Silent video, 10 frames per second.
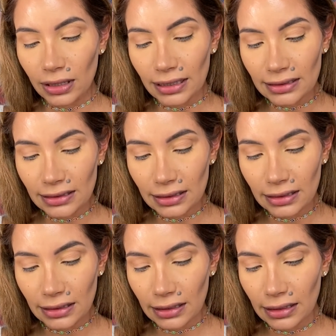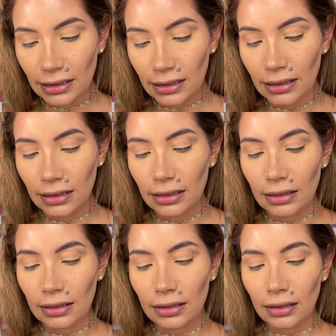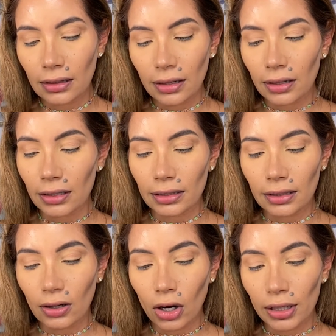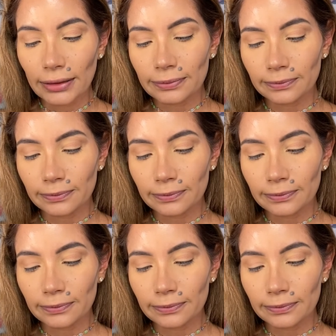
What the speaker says: this on, I'm